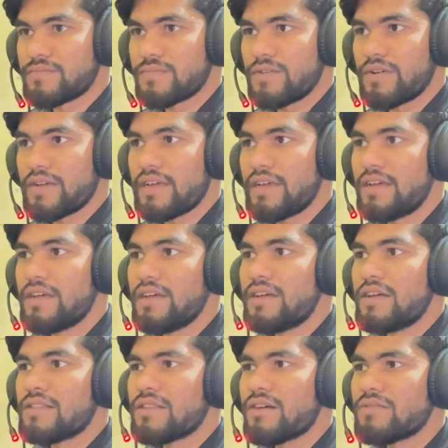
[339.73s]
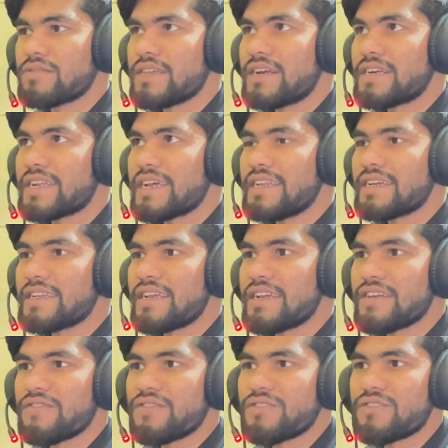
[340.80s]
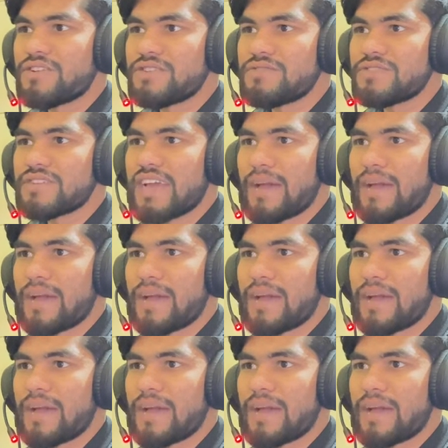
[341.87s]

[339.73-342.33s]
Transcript: Okay, now they are telling like if you're not using